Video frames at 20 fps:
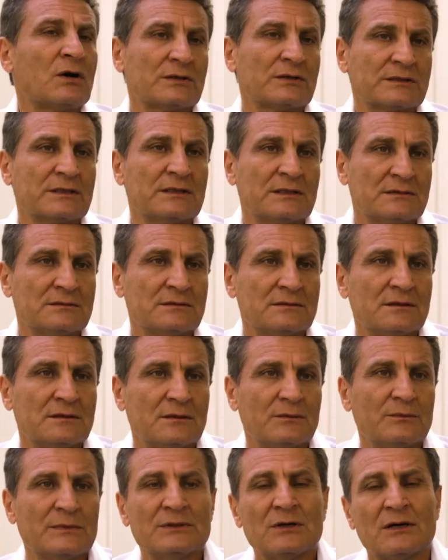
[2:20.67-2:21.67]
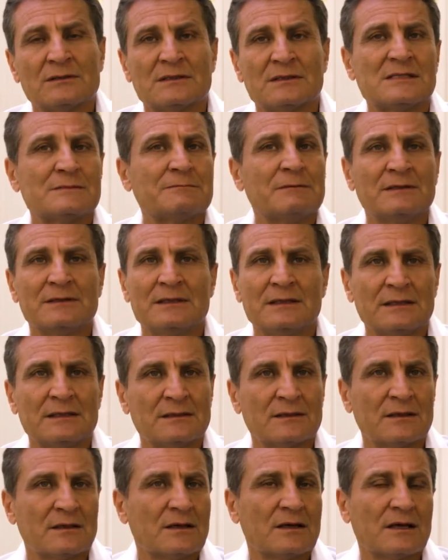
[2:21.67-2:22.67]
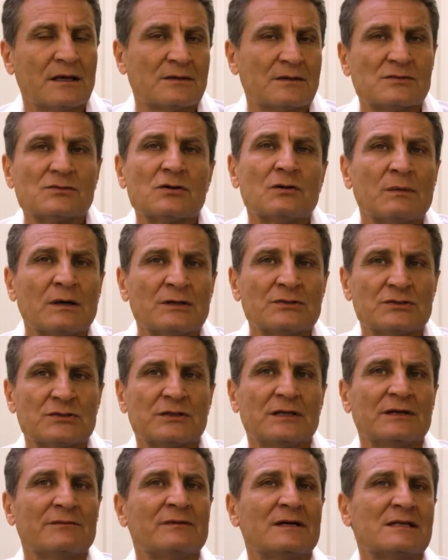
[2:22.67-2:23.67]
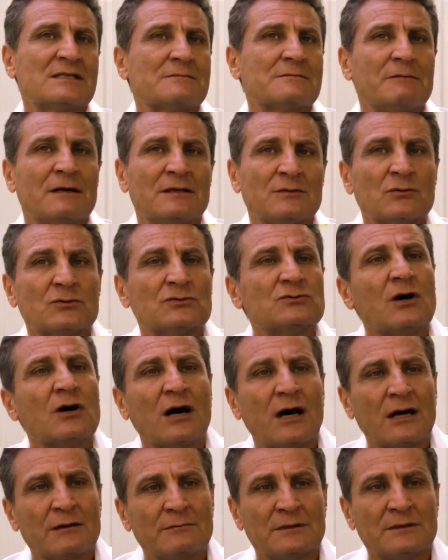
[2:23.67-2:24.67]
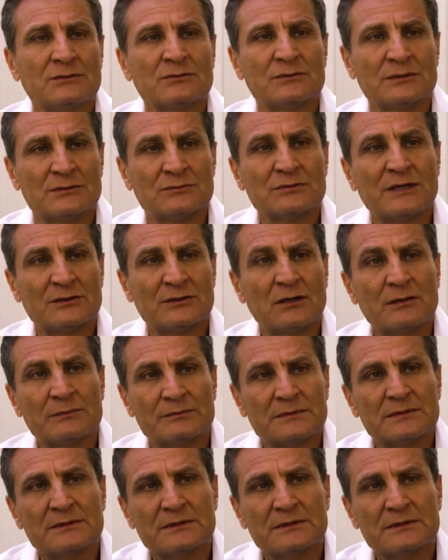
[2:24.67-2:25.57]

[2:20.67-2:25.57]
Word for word: market without spending uh, so much investment or time in order to adopt.